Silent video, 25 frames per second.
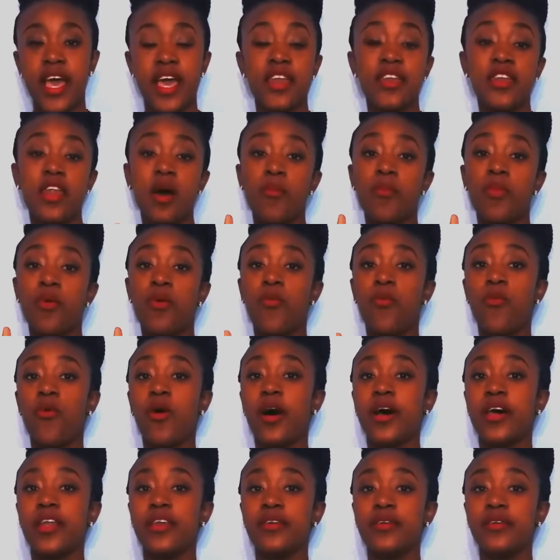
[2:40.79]
And number
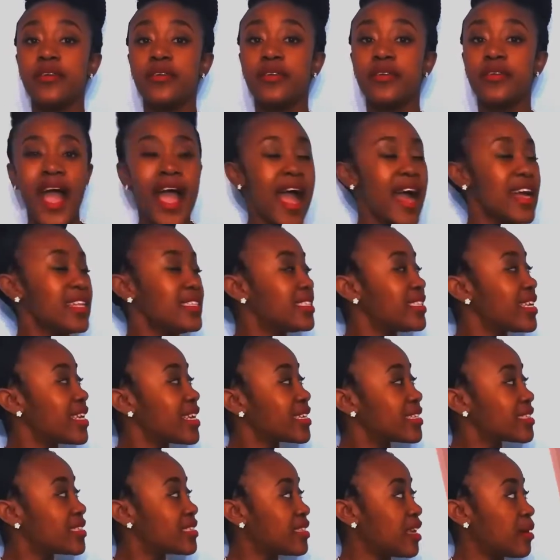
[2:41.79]
1, I had
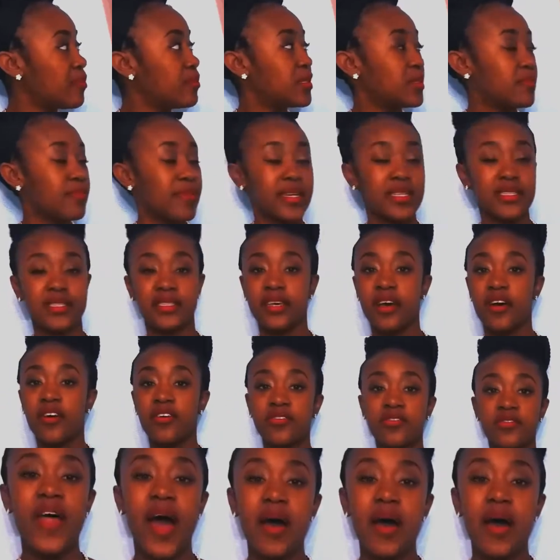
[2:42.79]
to accept myself.